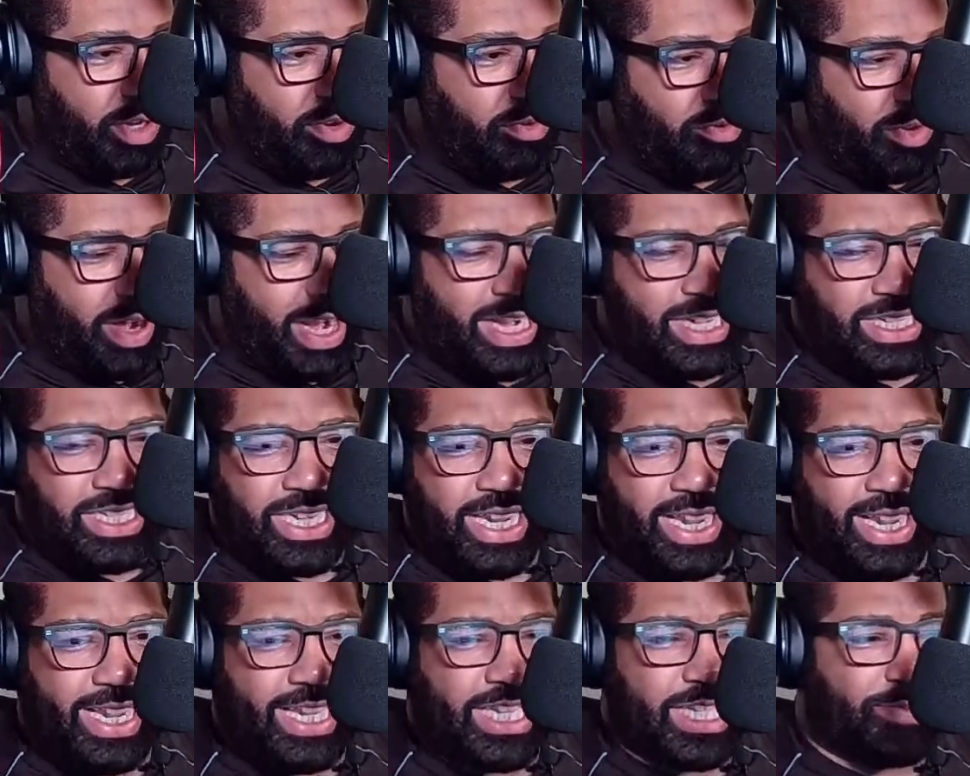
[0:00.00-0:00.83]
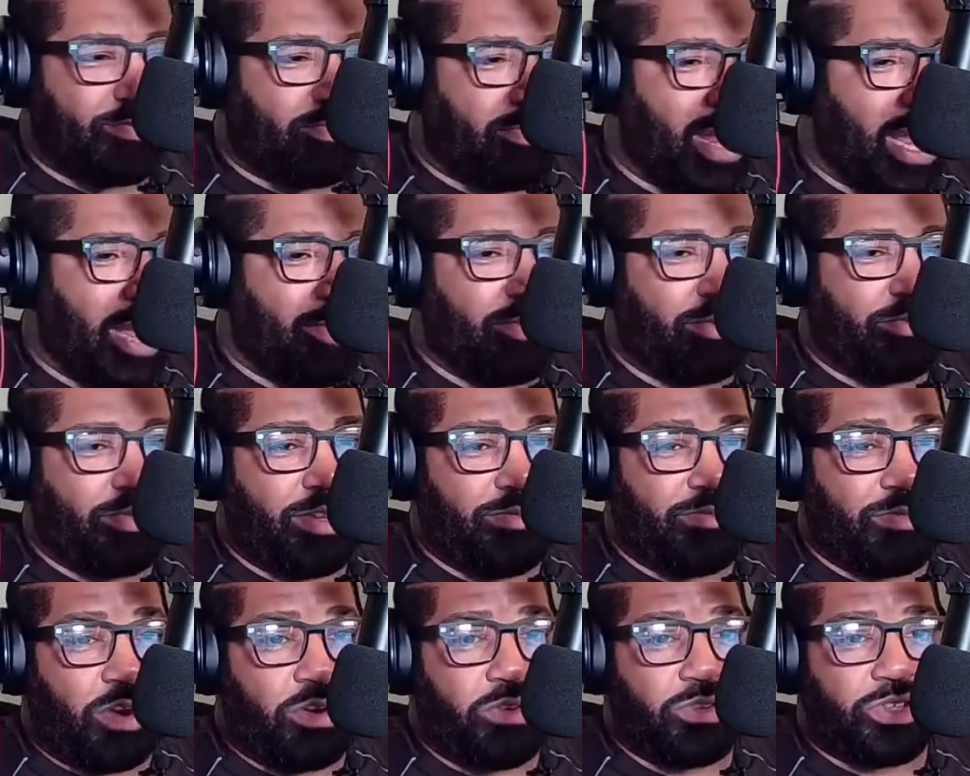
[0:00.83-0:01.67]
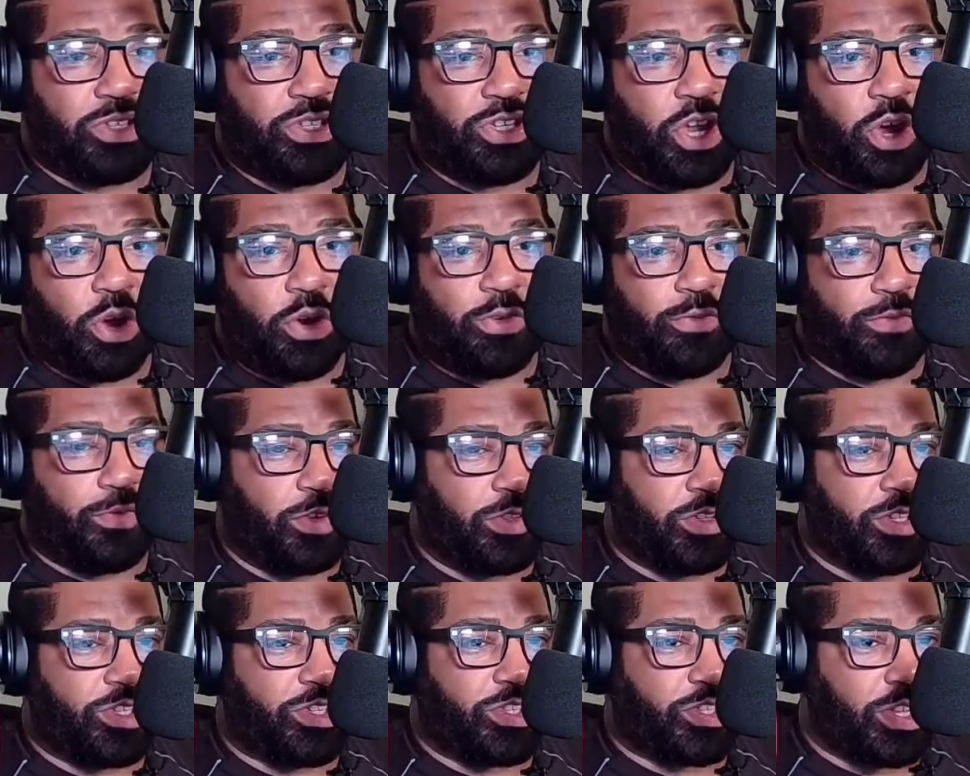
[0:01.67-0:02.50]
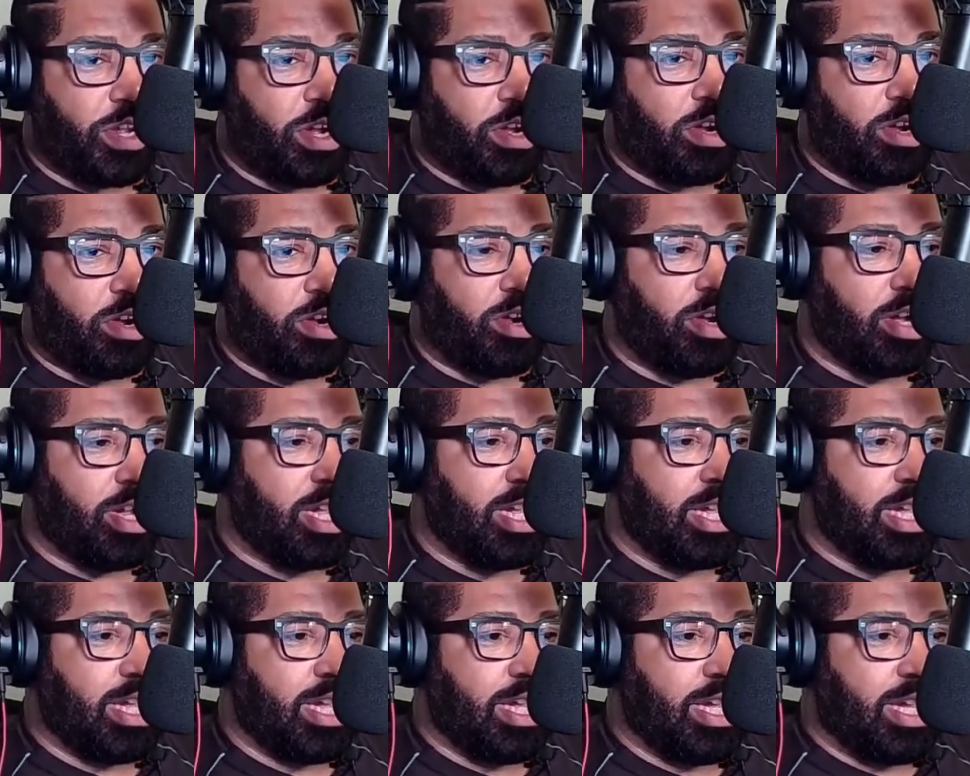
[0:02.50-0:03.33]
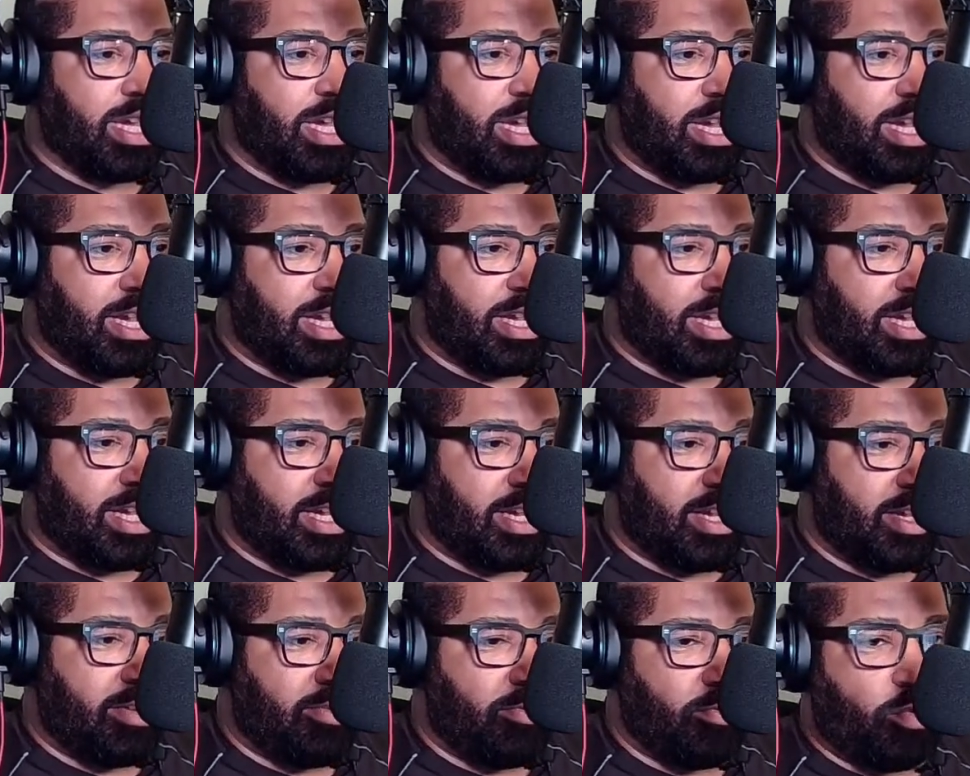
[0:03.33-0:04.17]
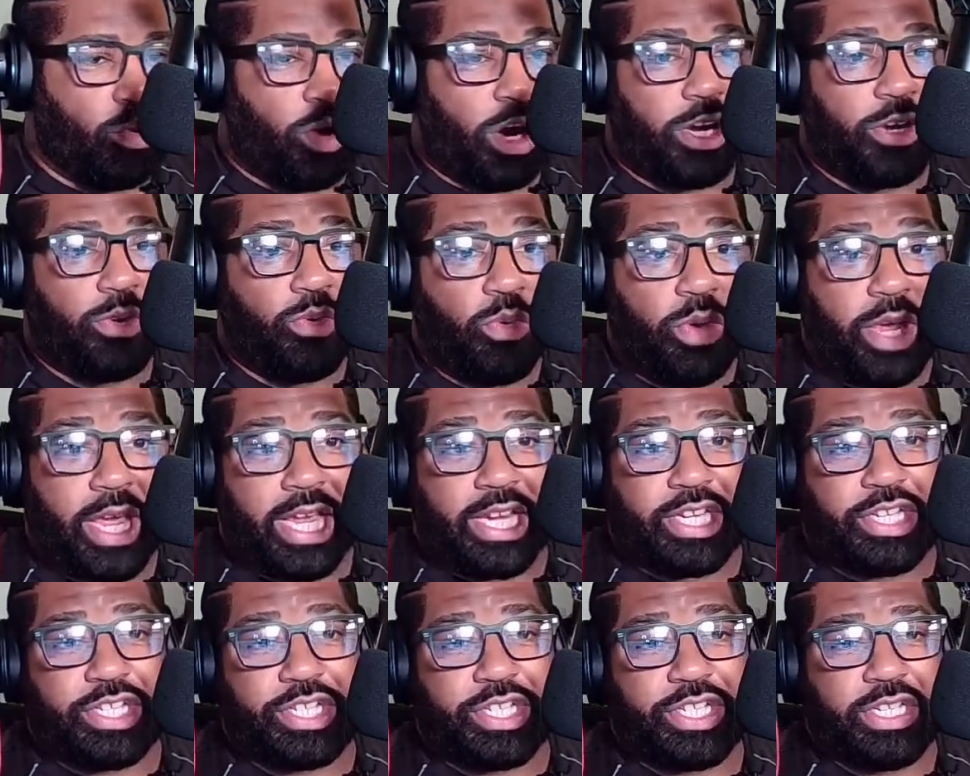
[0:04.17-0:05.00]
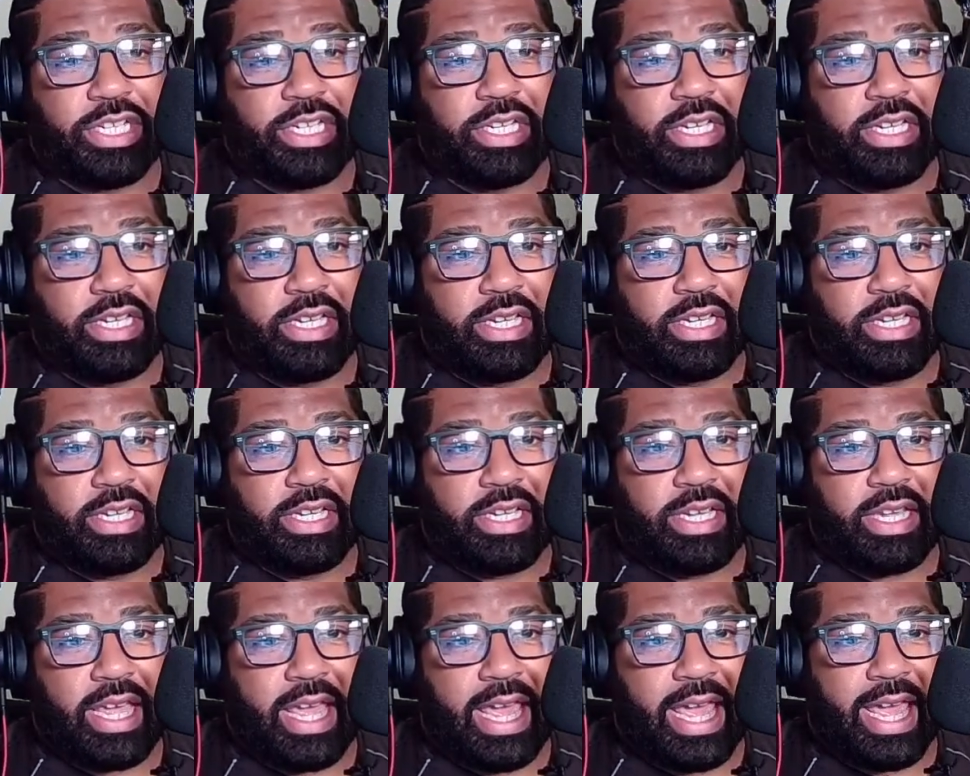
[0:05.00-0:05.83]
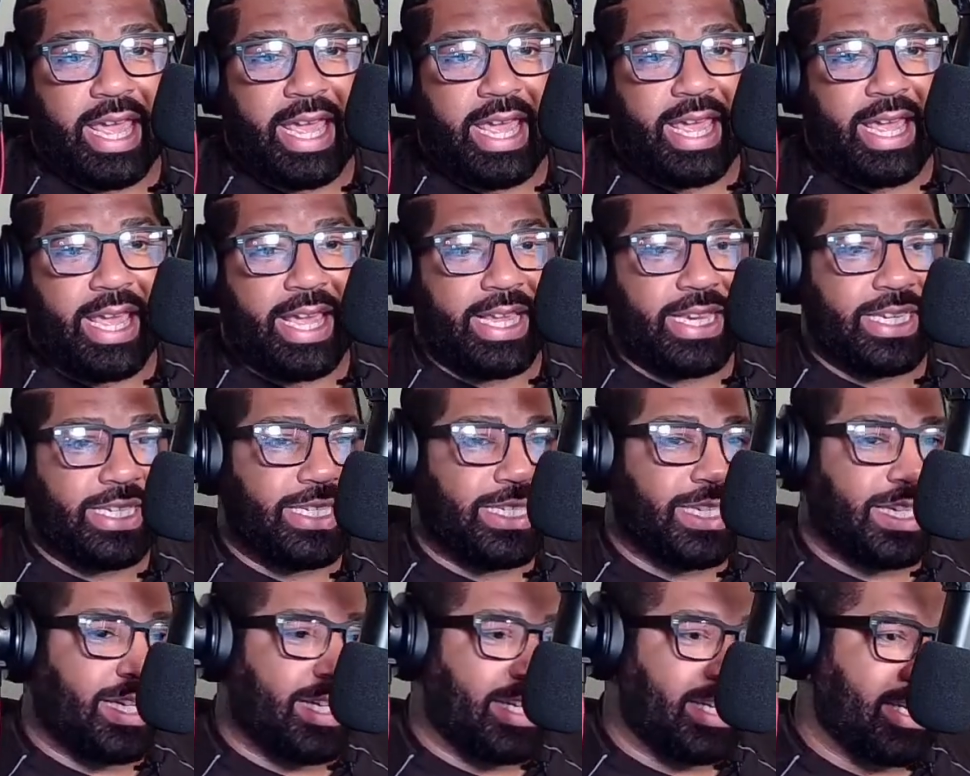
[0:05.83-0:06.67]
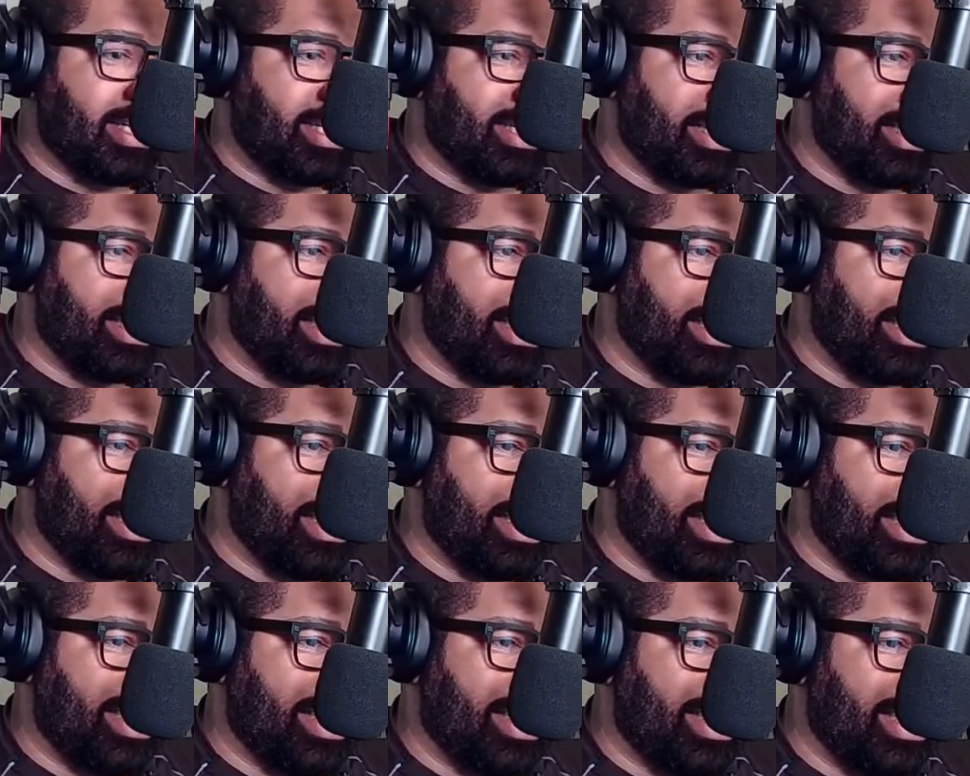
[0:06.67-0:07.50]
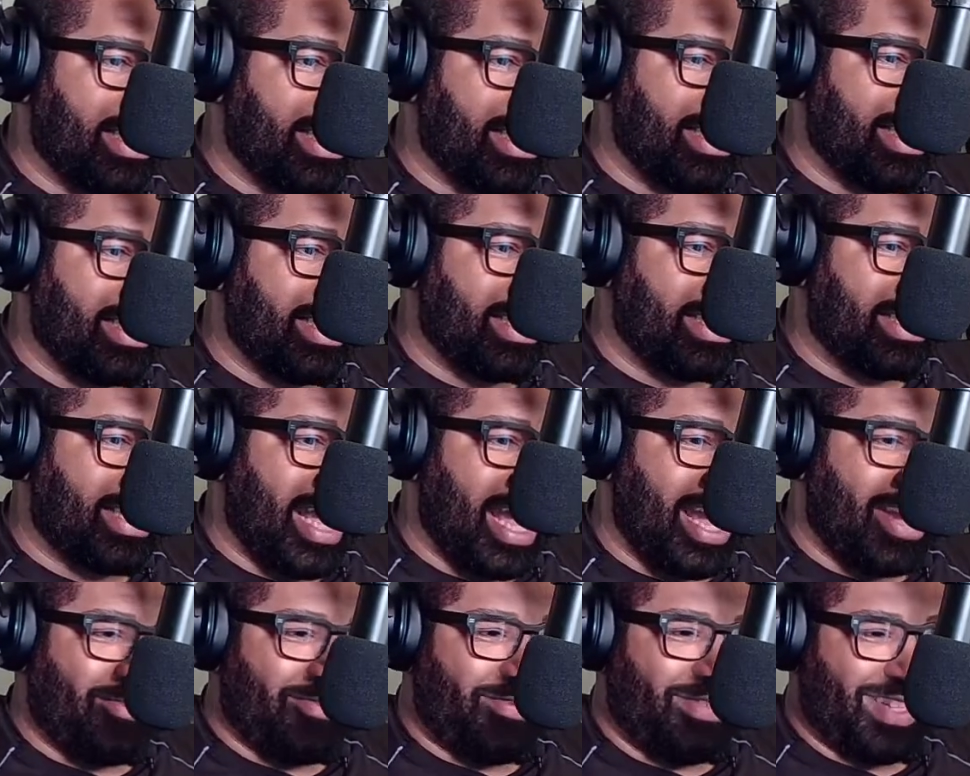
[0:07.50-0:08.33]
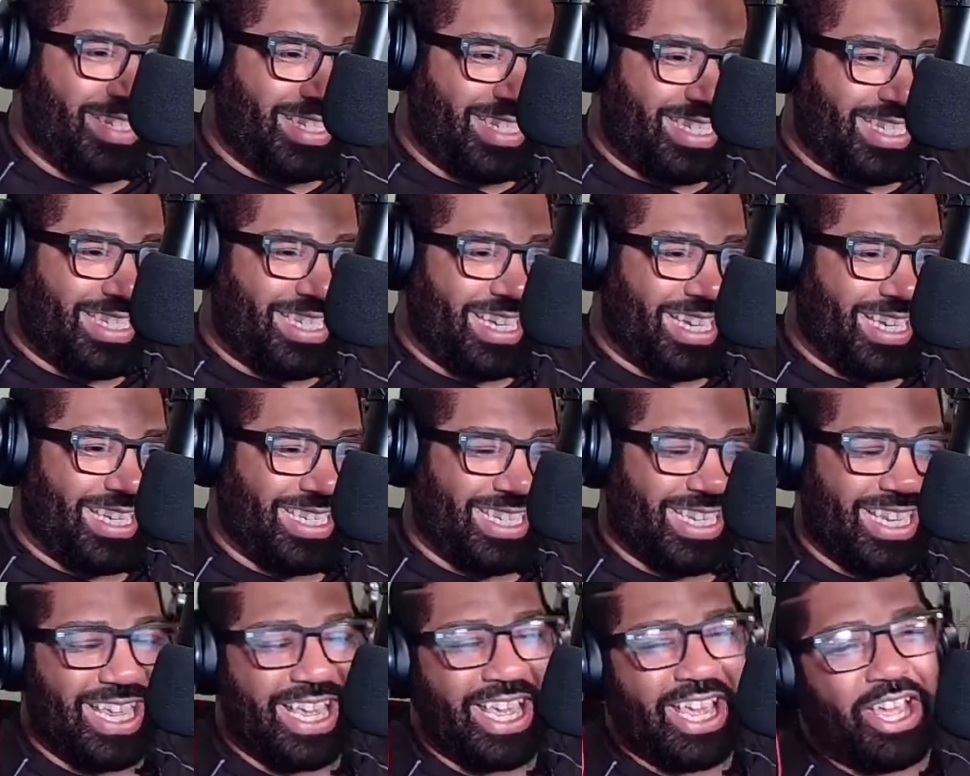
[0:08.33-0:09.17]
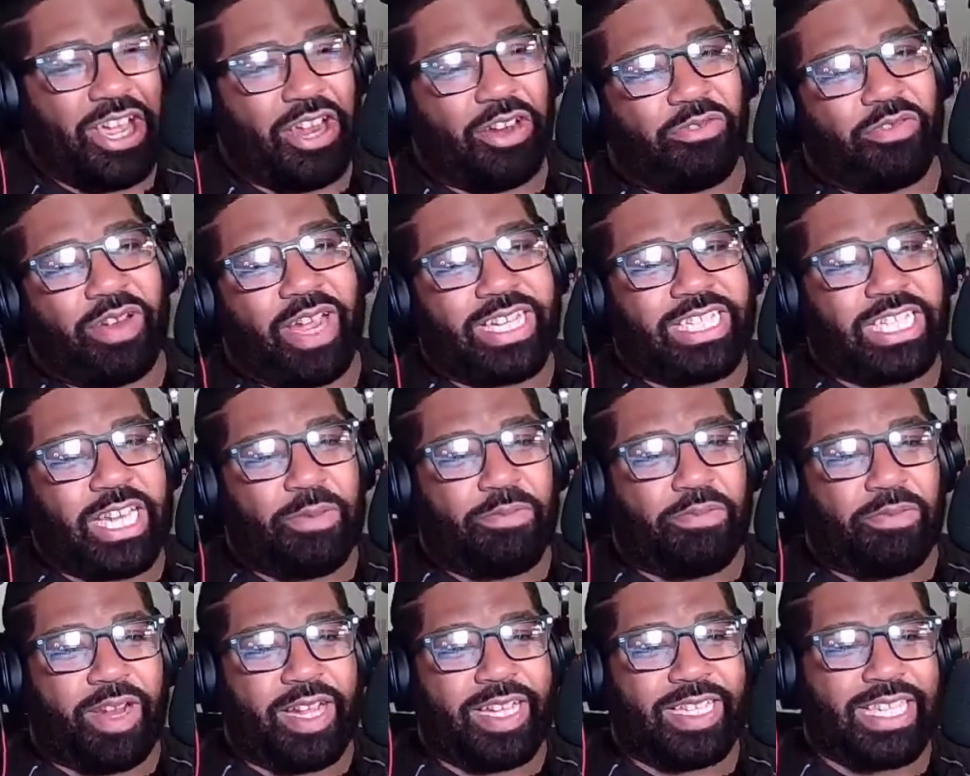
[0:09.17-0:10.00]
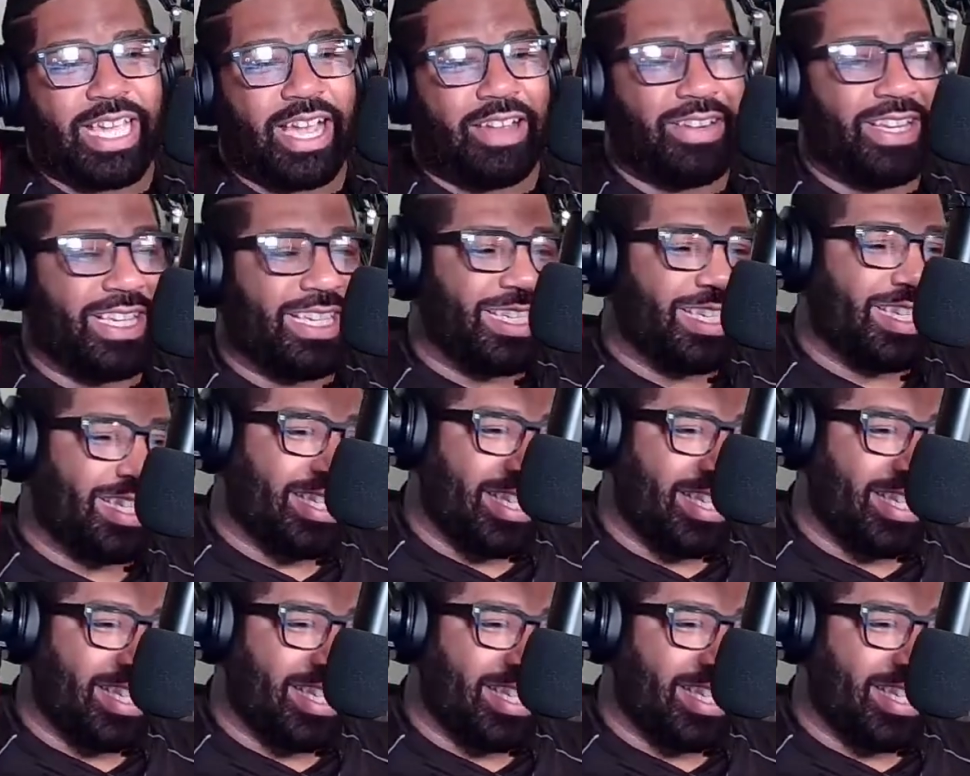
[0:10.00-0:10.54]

Ray J is probably most known for the song One Wish, and that was just Ray J brings out his